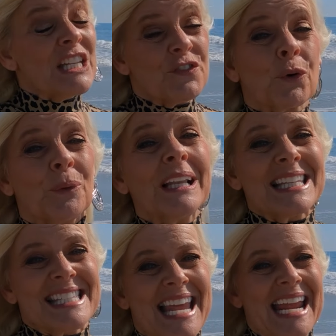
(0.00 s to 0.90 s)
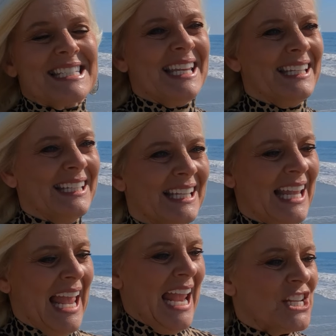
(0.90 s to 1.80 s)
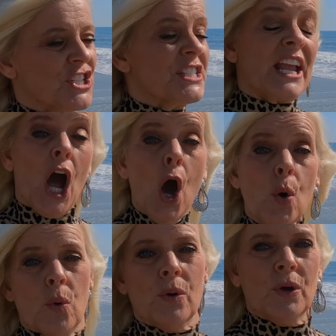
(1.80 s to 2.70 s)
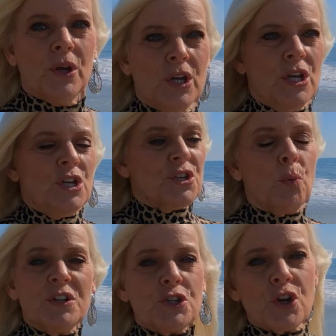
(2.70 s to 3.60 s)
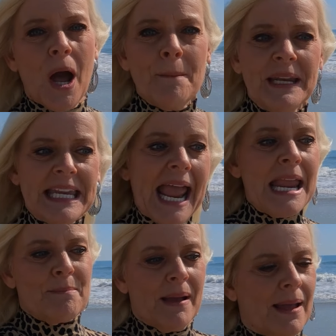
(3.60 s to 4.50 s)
It's for real estate. And she's like, oh, so what's your company name?